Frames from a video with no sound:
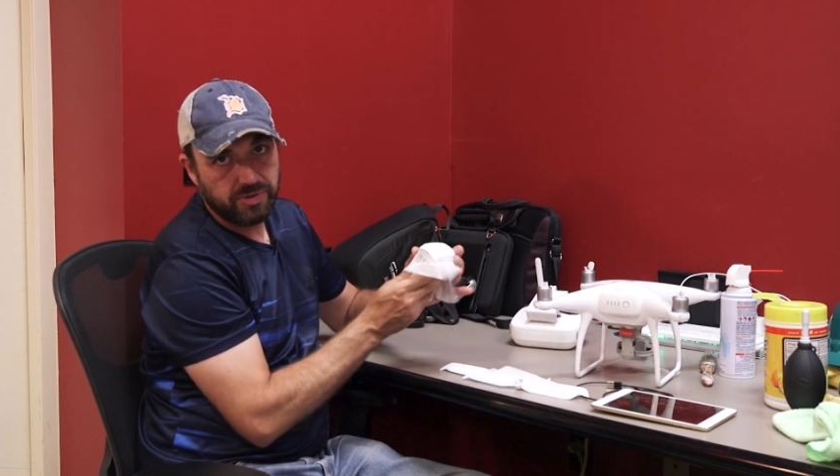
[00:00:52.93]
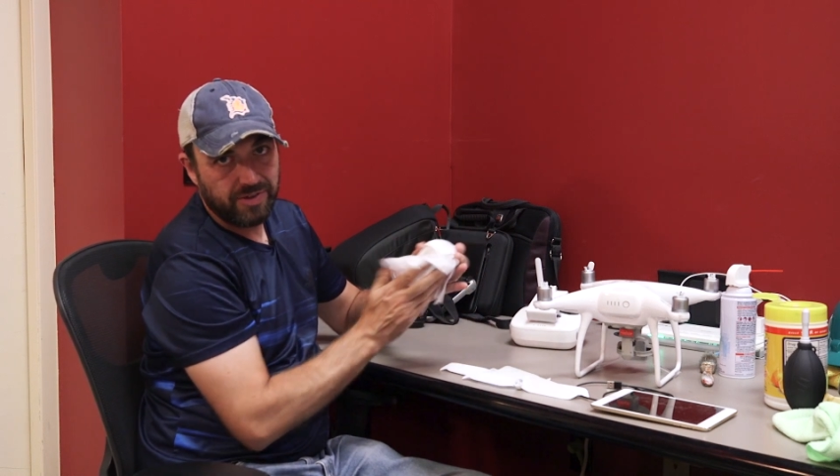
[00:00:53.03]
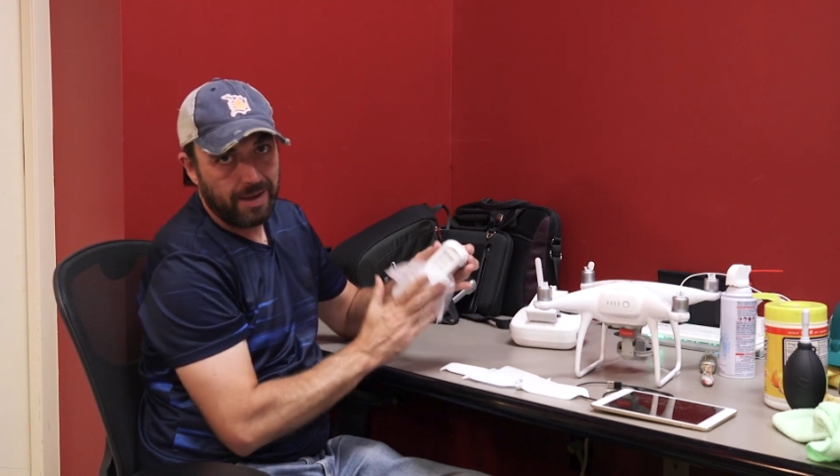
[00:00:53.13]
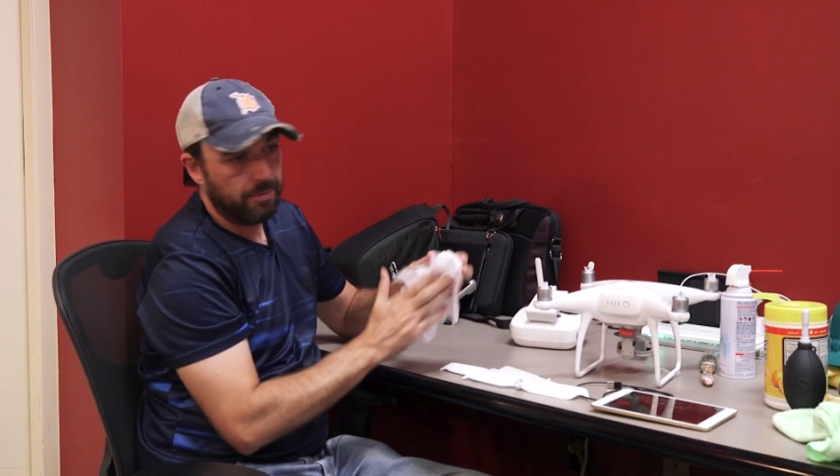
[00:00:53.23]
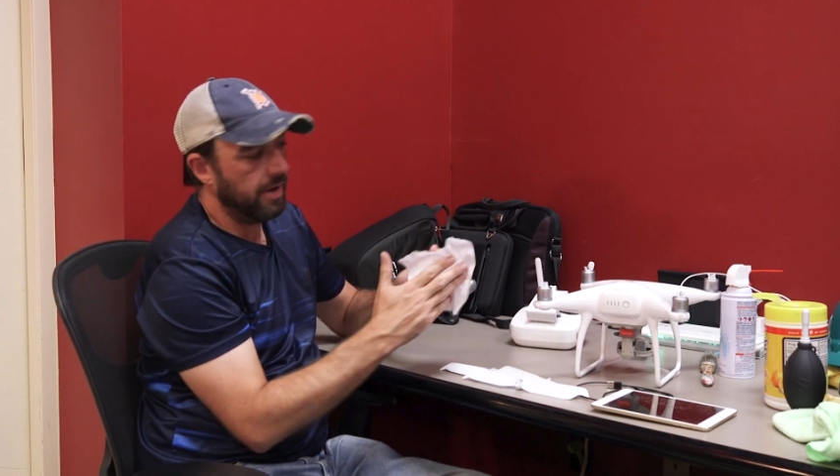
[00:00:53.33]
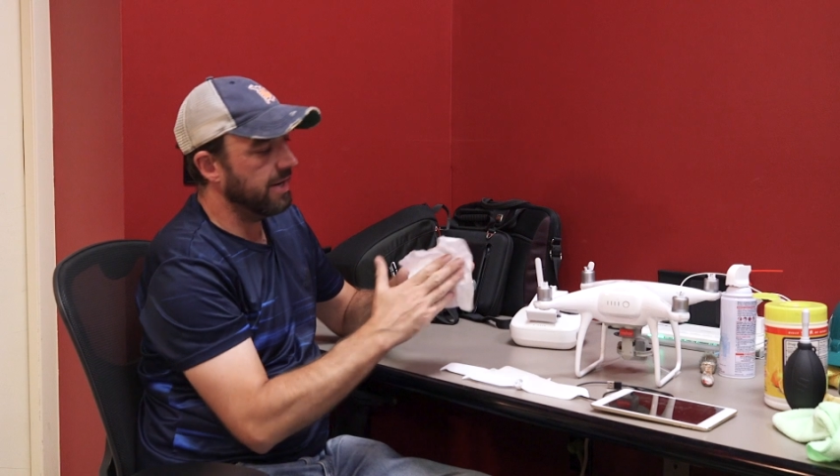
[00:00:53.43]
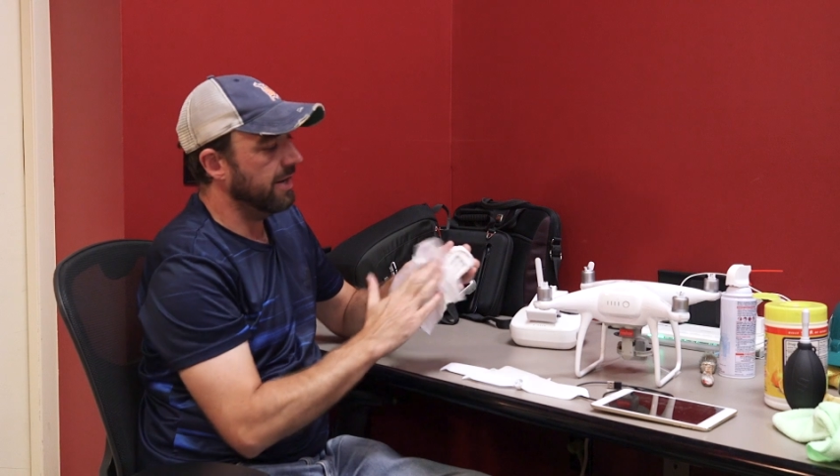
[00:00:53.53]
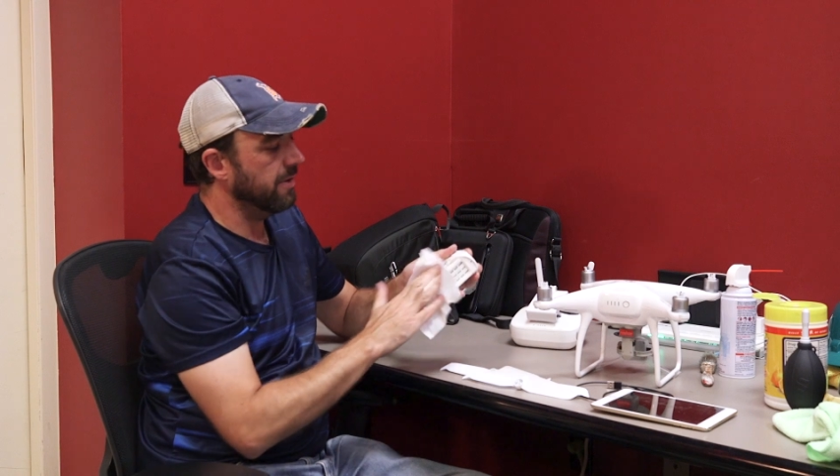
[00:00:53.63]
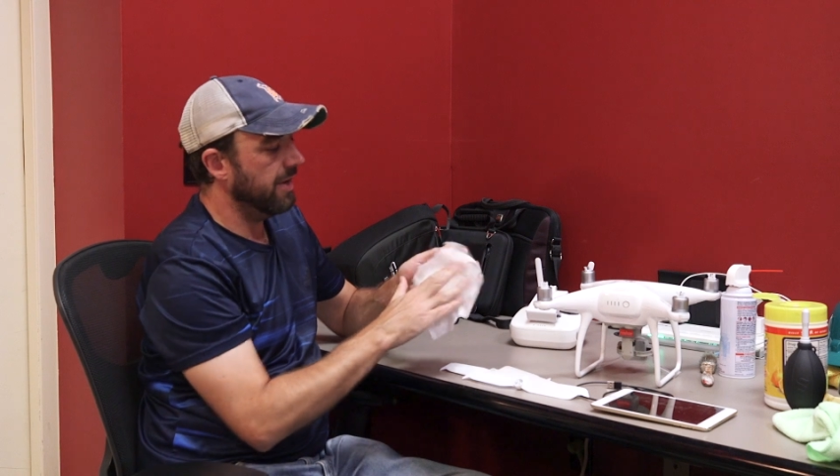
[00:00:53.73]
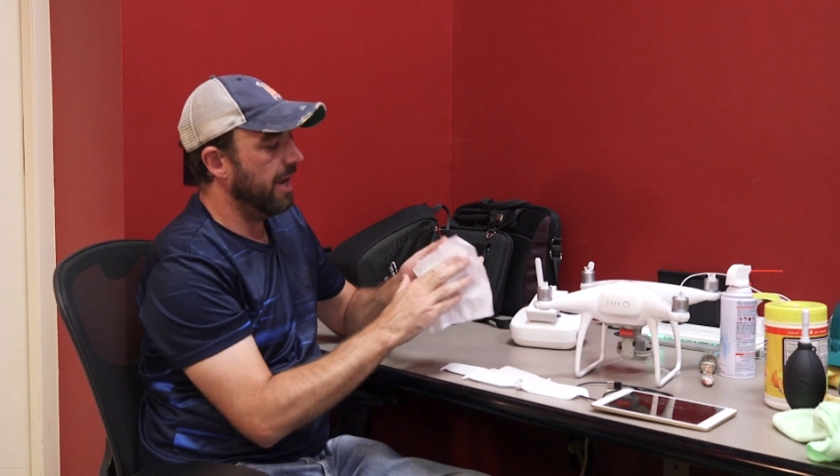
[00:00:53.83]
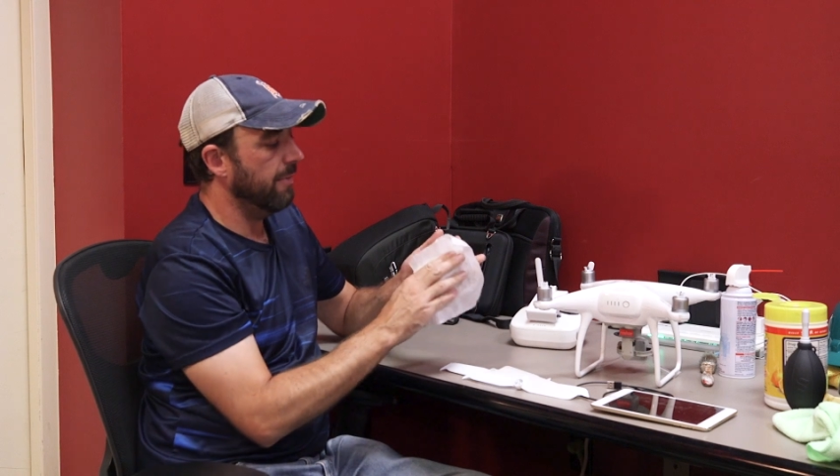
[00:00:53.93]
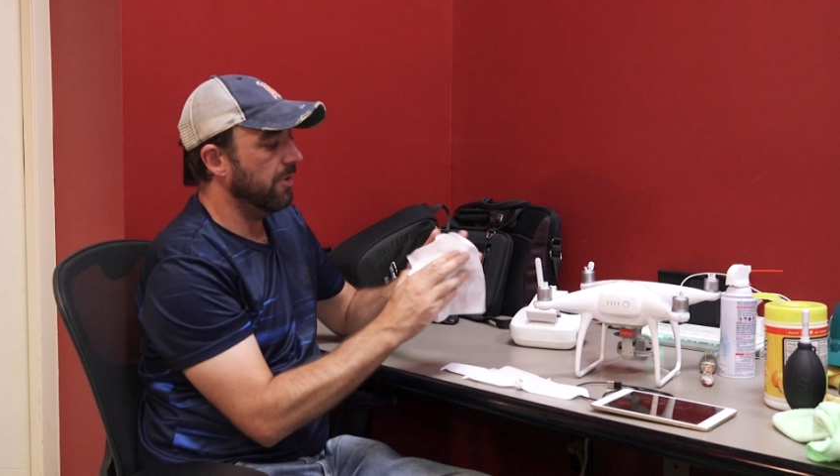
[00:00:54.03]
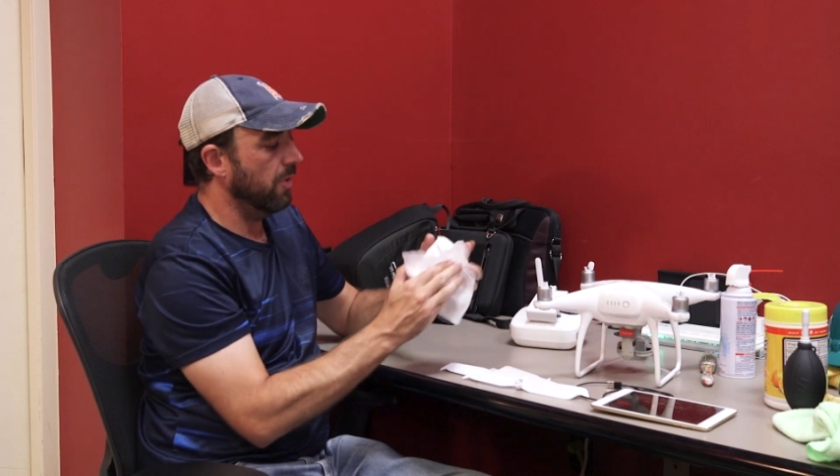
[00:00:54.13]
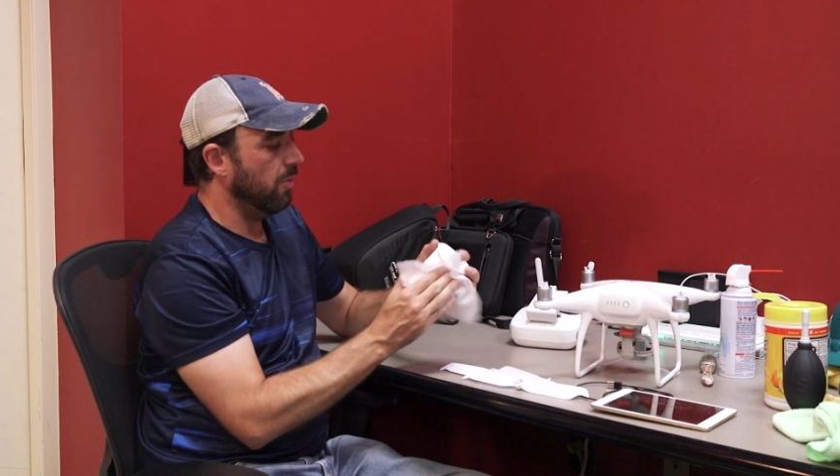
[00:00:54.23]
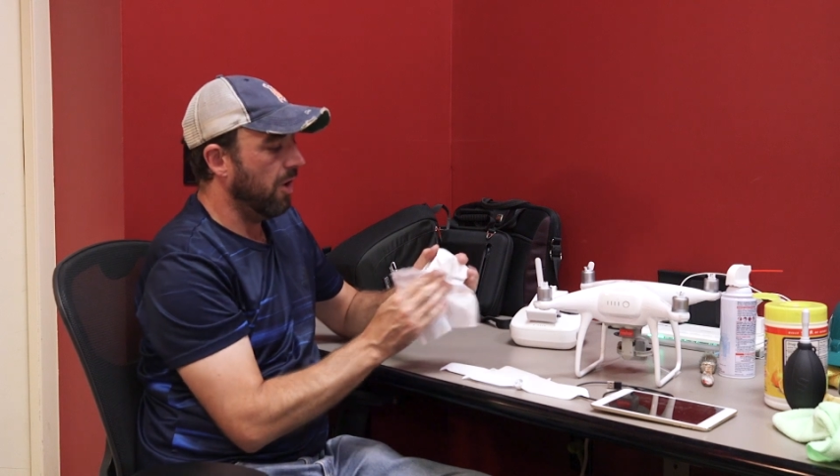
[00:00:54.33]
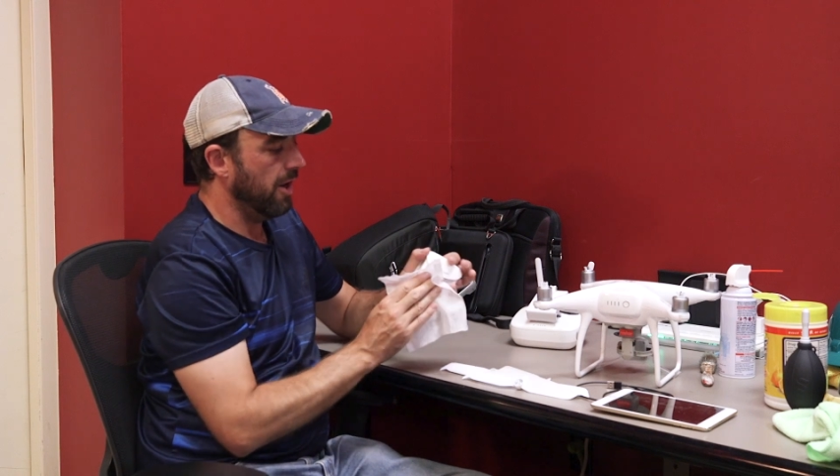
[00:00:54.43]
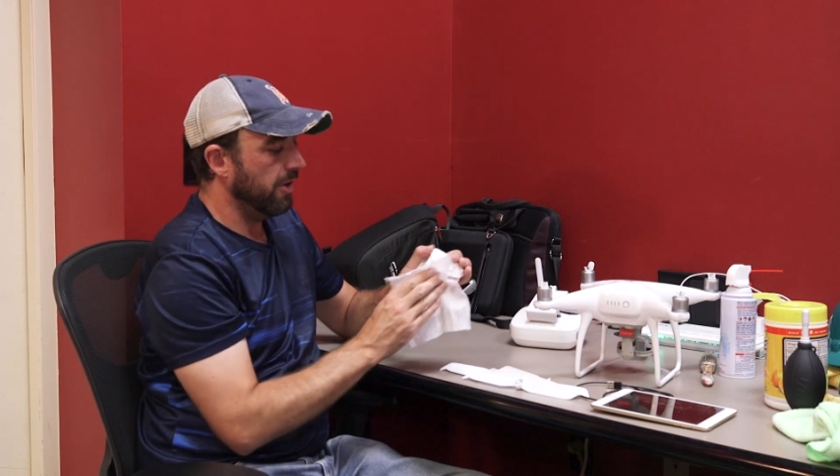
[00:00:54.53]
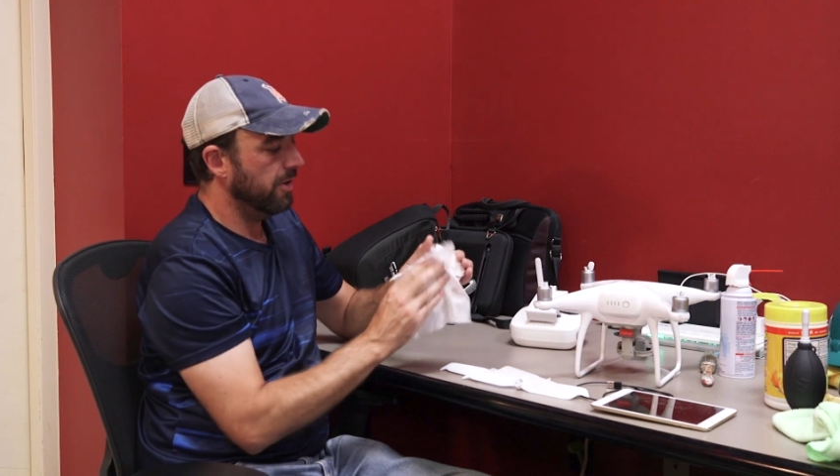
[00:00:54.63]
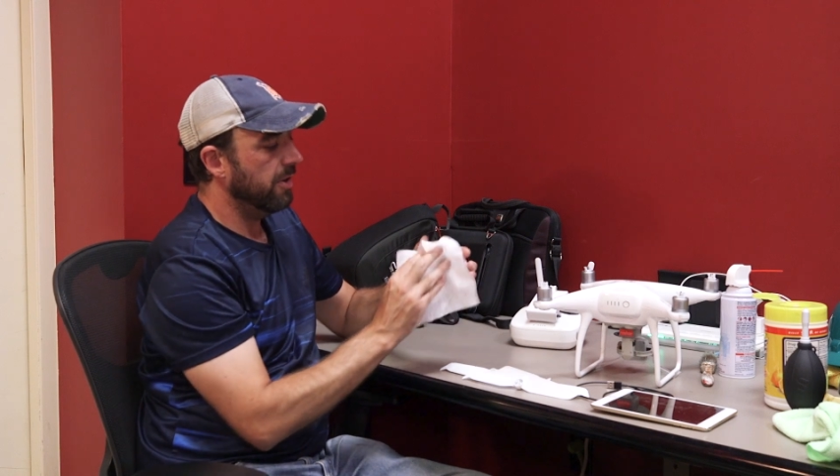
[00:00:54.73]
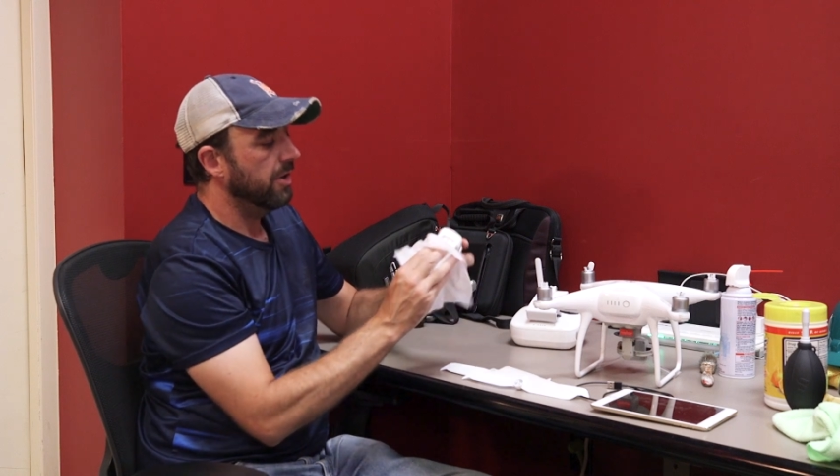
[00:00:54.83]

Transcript: evaporate on your camera, no water.